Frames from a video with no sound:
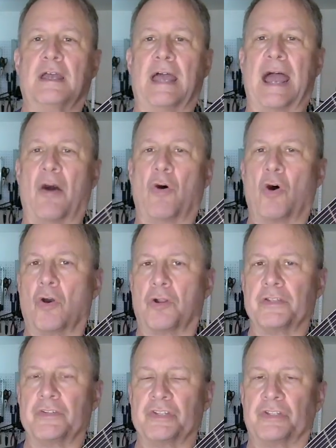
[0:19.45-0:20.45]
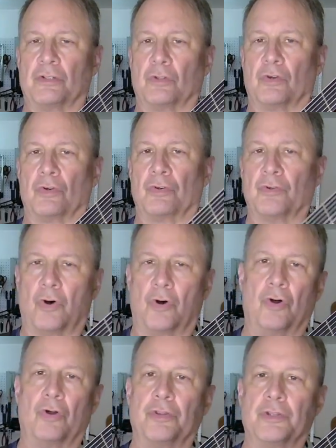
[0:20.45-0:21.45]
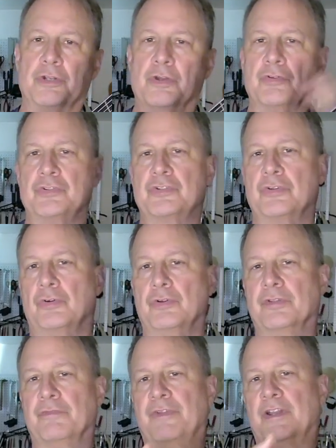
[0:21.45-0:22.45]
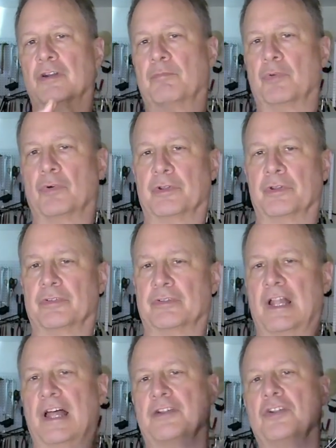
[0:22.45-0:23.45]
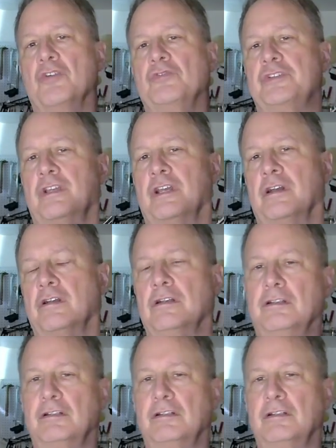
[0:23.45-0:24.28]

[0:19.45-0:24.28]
how hard is it to learn all the notes on the fingerboard. There's a lot of notes here